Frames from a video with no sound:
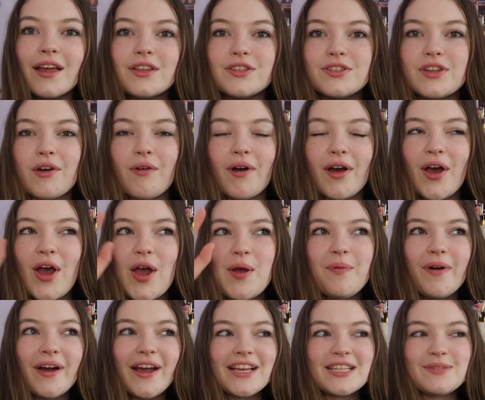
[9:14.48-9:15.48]
So I
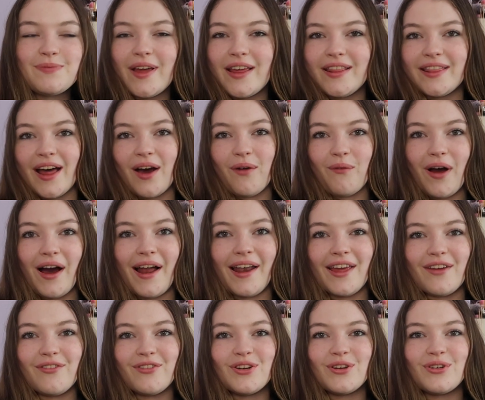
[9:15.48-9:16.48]
hope I explained that well.
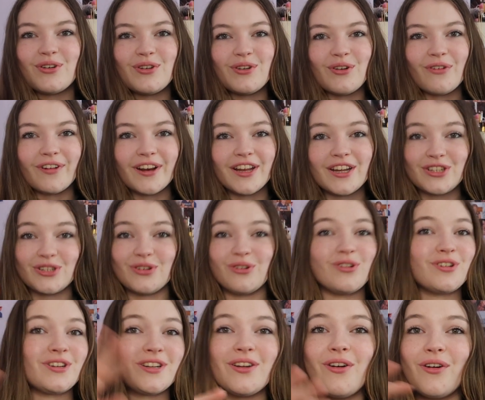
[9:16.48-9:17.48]
If you're not really sure,